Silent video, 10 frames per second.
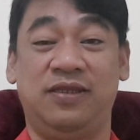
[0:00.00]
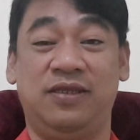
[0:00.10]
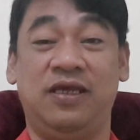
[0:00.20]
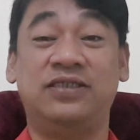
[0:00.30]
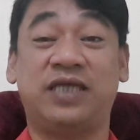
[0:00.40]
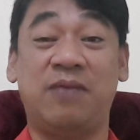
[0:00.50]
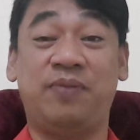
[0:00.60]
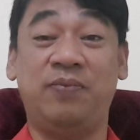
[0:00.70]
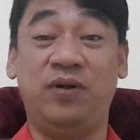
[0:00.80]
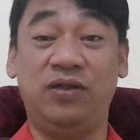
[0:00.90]
is
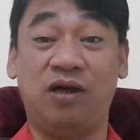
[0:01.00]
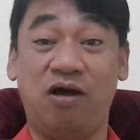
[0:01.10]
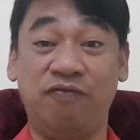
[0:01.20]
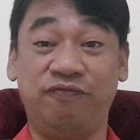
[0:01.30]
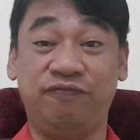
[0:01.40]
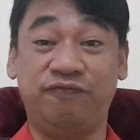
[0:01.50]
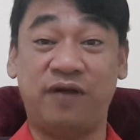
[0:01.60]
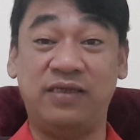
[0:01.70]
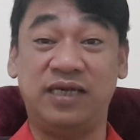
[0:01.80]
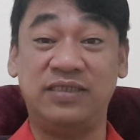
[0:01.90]
capable of
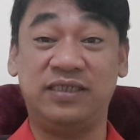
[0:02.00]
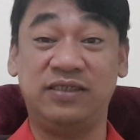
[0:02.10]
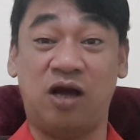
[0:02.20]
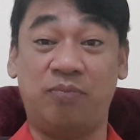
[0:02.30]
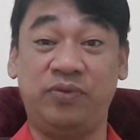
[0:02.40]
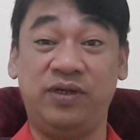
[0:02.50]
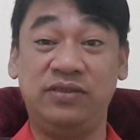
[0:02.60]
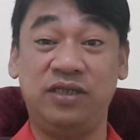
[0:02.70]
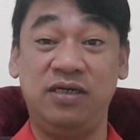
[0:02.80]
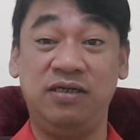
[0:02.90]
financing the
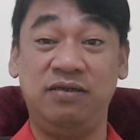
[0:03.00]
operation?